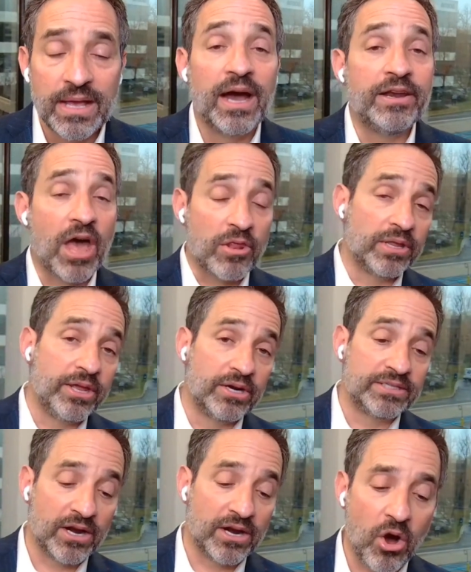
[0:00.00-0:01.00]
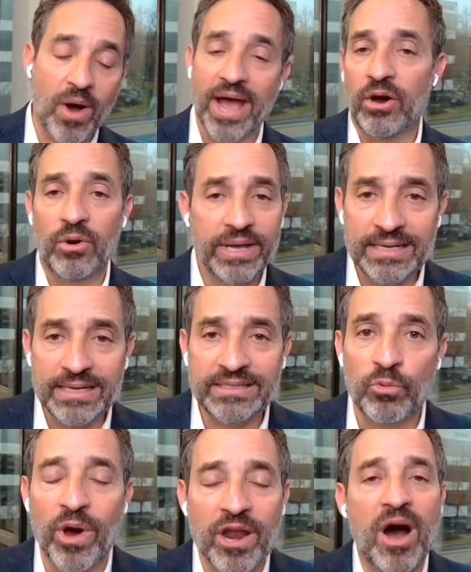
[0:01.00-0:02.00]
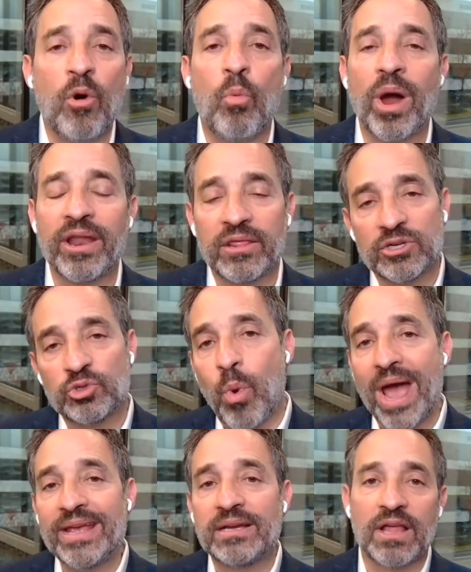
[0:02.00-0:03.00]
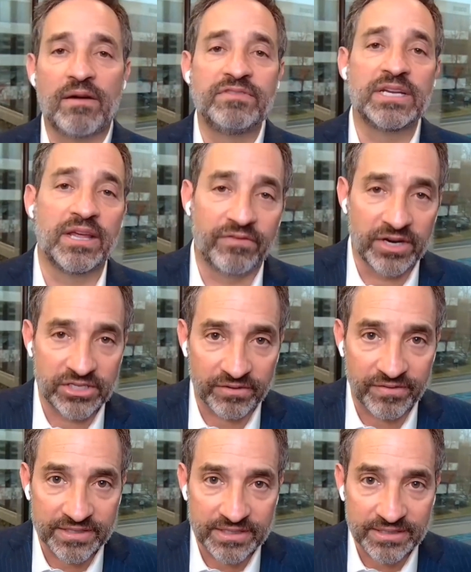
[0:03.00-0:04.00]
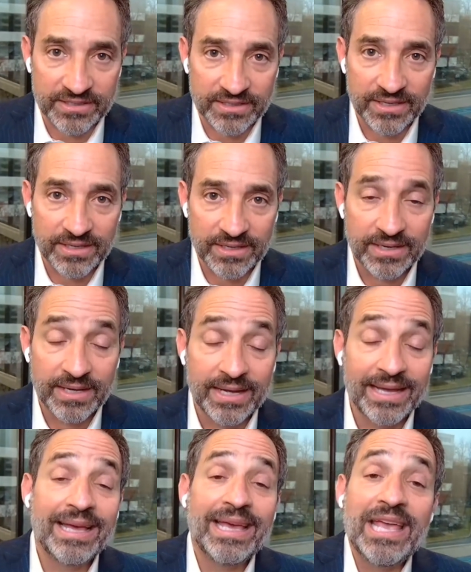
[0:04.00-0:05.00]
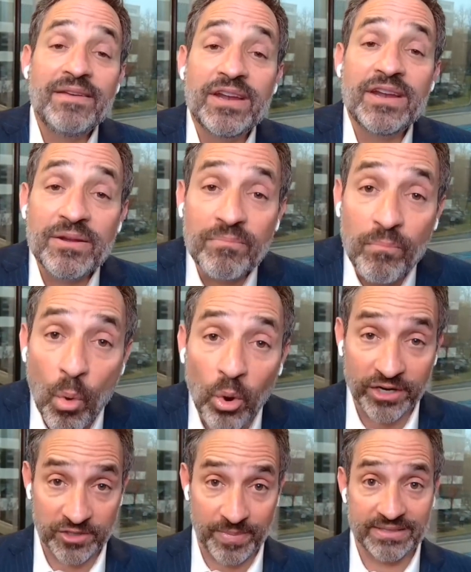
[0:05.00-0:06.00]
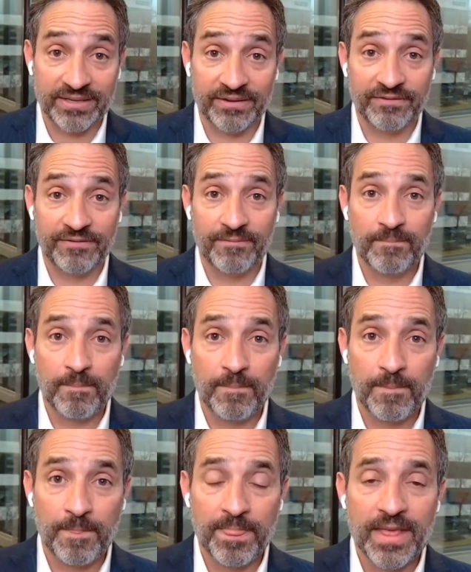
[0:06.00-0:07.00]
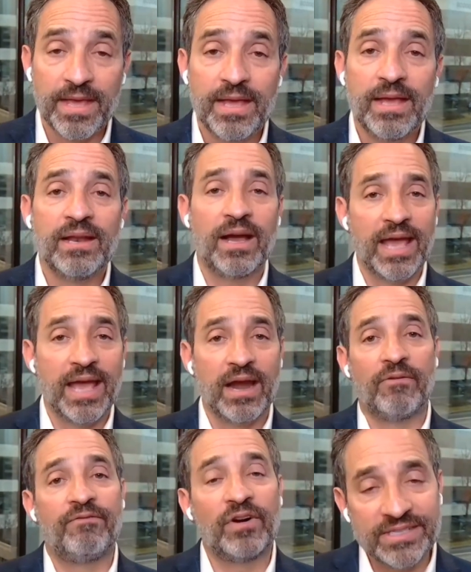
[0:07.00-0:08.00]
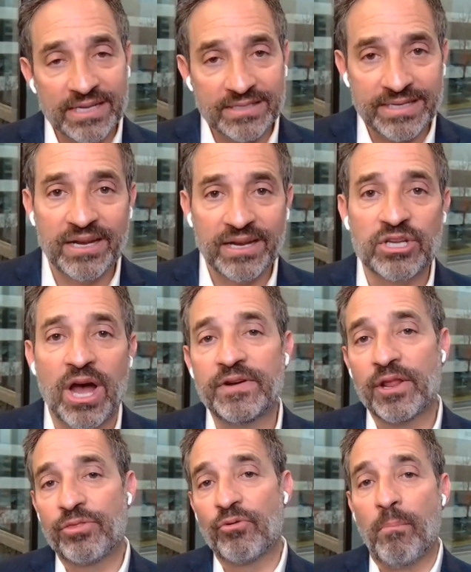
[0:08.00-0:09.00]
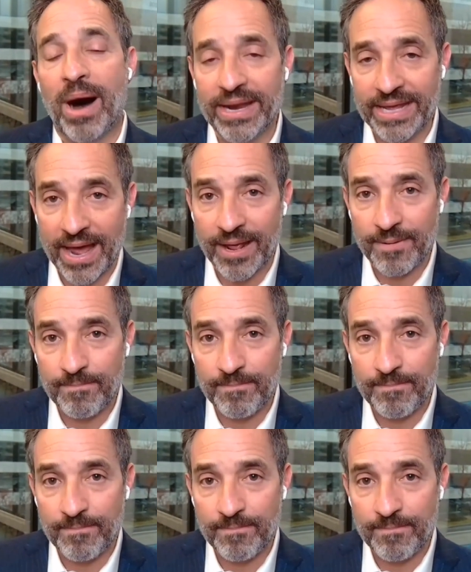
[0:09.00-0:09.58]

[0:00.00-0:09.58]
Another leader said, oh, I know, easy. What about one of those white glove delivery services? Even more expensive. Again, our first instinct is often to throw money at it.